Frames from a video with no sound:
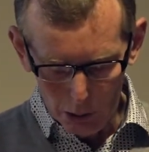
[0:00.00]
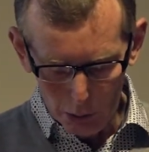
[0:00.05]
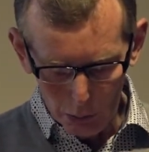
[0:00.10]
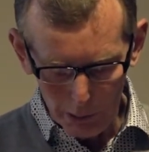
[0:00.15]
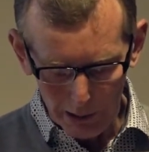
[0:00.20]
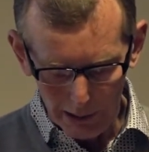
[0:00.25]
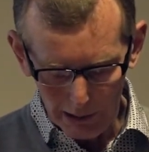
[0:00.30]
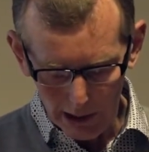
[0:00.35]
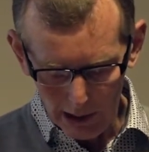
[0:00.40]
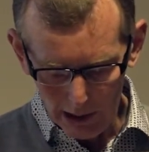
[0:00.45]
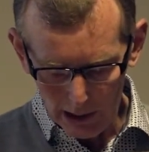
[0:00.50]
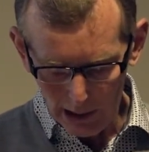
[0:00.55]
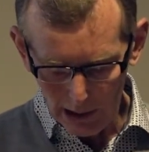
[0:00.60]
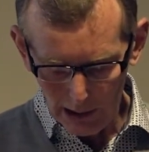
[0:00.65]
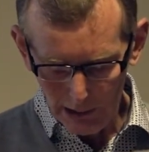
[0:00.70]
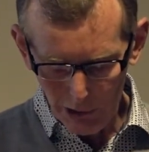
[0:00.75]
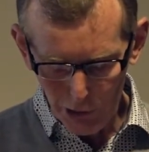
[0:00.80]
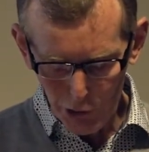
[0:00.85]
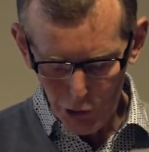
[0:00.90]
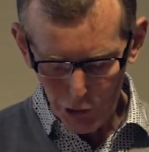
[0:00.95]
We are all
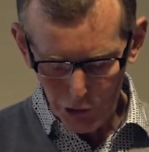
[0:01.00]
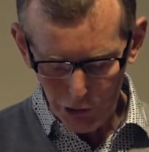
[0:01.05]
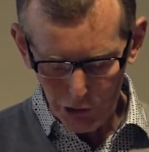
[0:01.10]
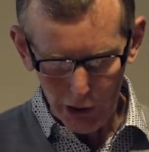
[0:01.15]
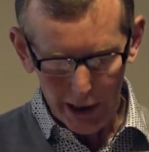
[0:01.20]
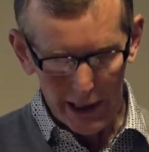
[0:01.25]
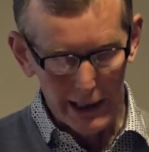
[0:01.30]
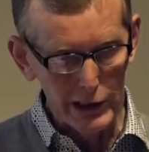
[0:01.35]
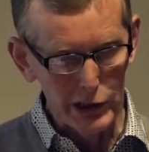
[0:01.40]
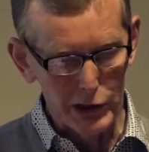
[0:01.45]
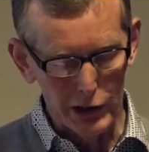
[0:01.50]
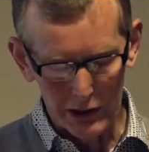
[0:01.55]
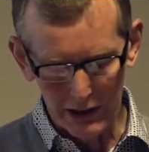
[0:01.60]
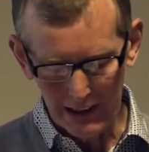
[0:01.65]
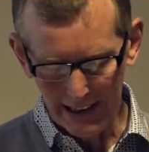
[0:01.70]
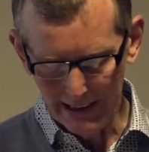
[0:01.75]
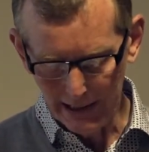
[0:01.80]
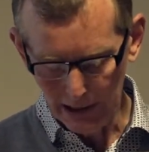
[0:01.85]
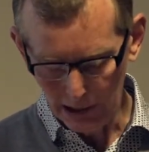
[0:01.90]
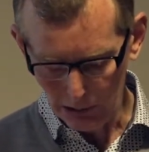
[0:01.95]
strangers
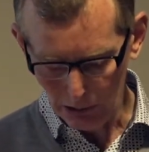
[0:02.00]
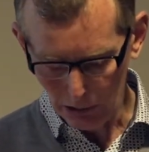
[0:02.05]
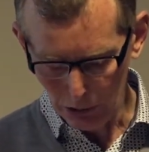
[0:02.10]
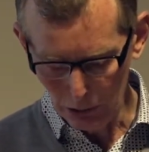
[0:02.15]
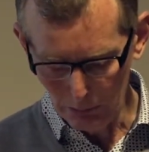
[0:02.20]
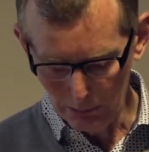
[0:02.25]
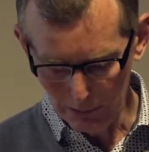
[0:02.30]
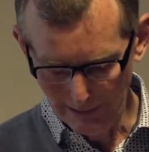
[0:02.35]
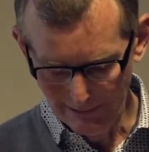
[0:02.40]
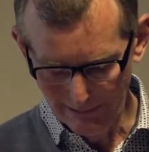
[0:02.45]
in the group.